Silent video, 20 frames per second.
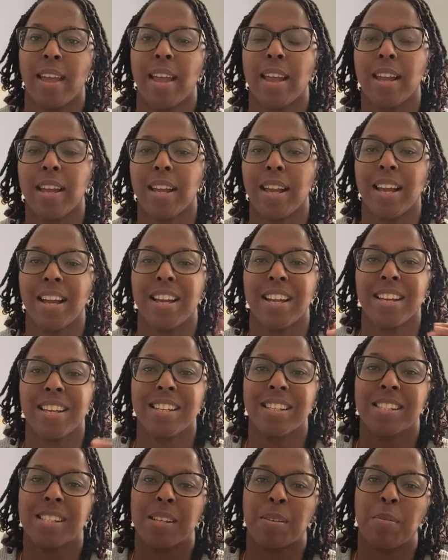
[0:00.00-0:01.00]
Hey
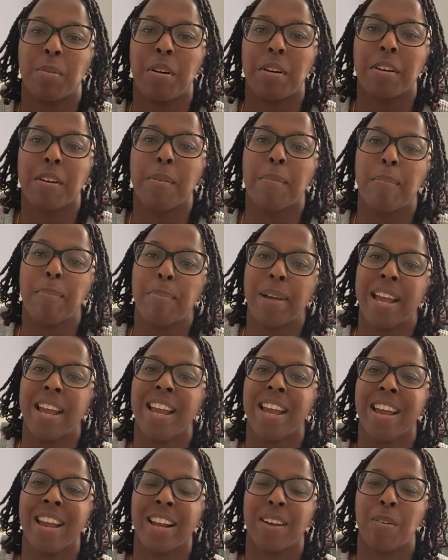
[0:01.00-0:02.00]
guys, welcome
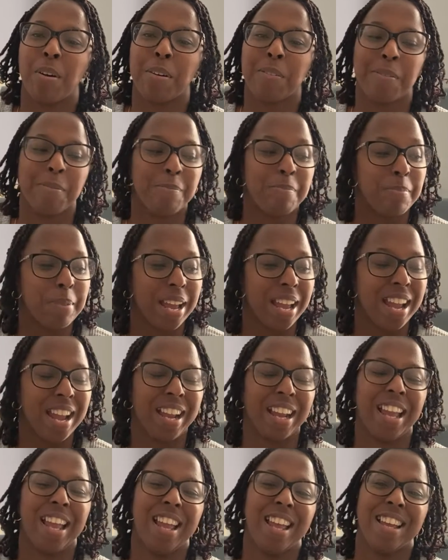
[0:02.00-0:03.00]
back. Welcome
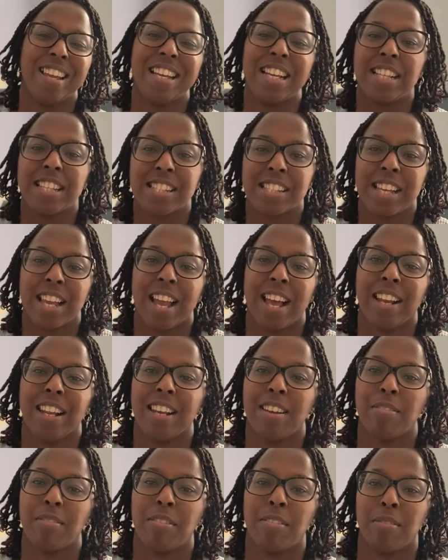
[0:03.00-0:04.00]
back. It's
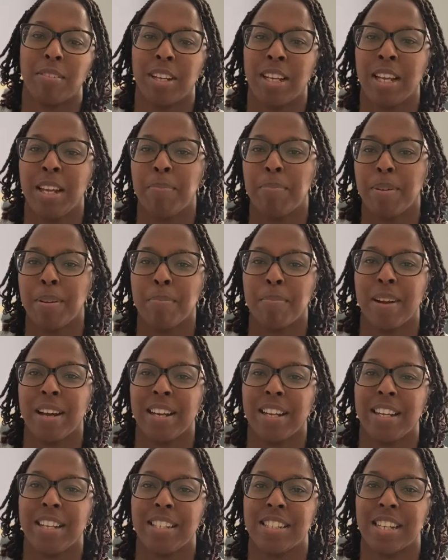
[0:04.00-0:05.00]
Kelly from Keeping
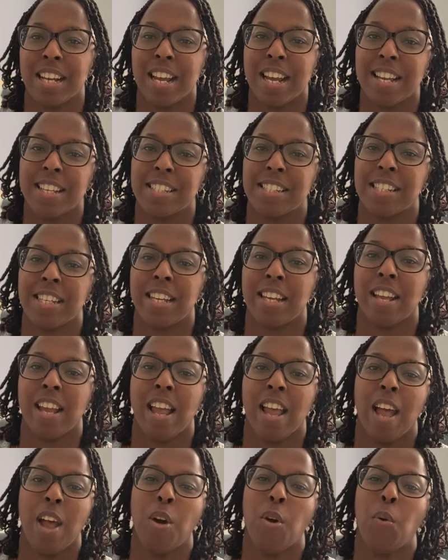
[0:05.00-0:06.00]
Money Jazzy,
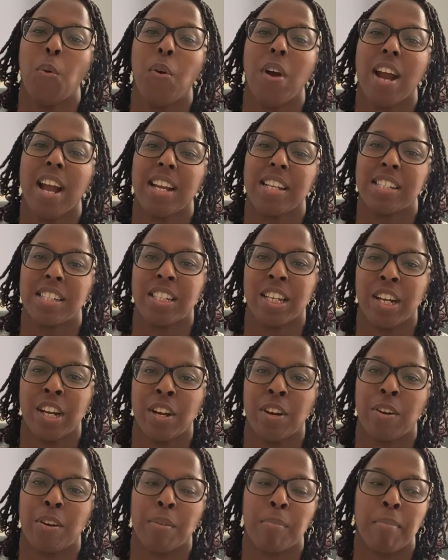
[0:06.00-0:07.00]
where I
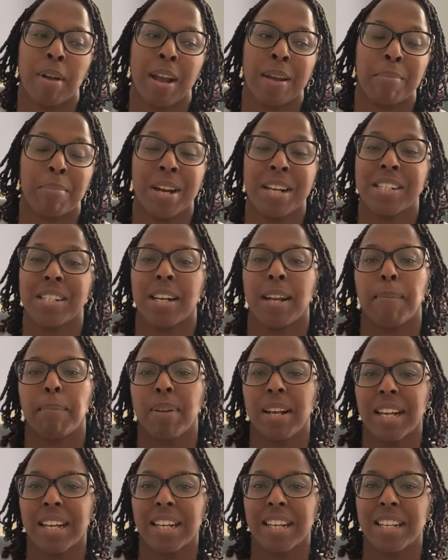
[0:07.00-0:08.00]
share my budgeting
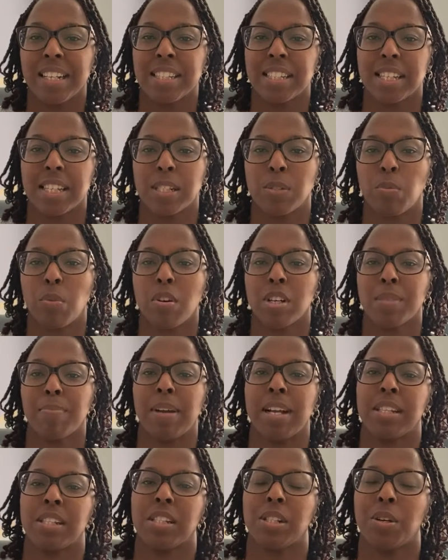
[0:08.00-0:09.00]
plans as well as
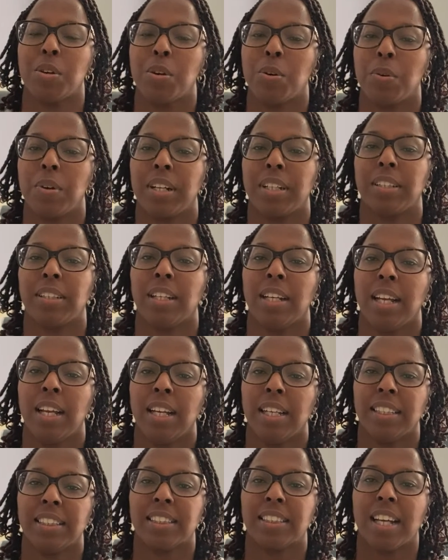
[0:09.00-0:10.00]
my slow and
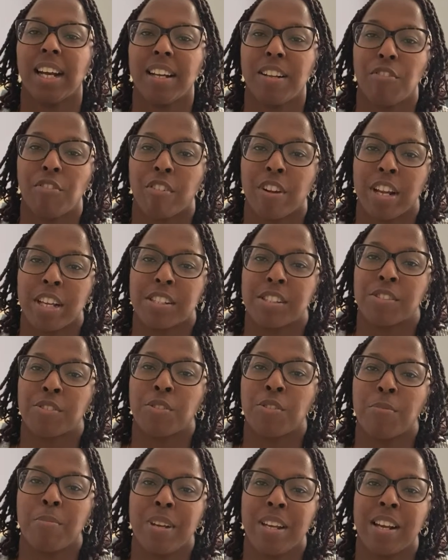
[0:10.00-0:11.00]
steady race
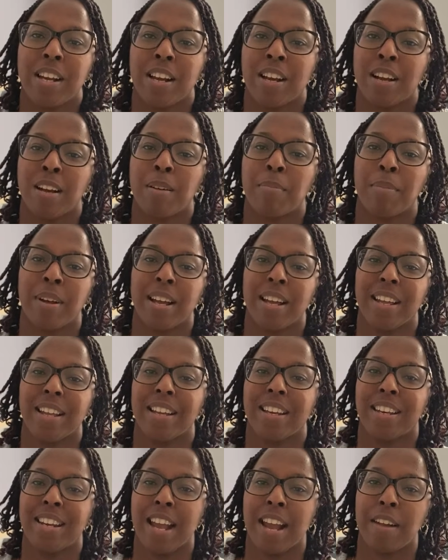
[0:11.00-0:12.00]
to become
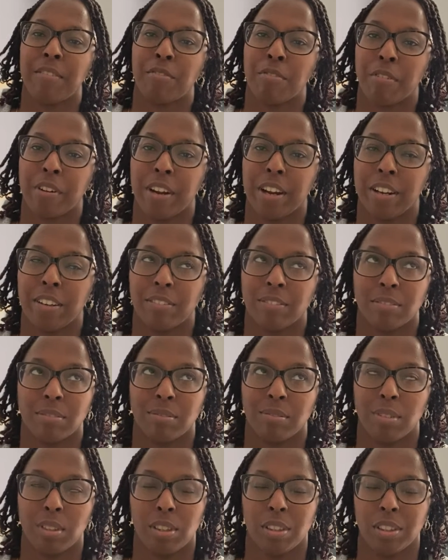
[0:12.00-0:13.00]
debt free,
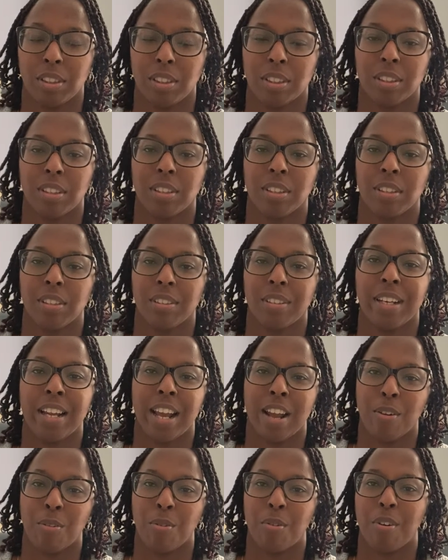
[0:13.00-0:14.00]
which is
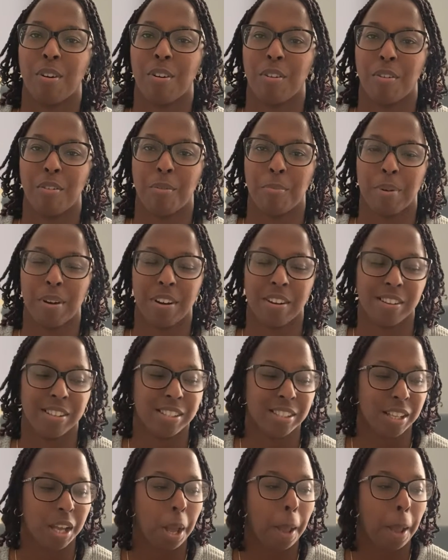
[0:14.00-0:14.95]
now on pause.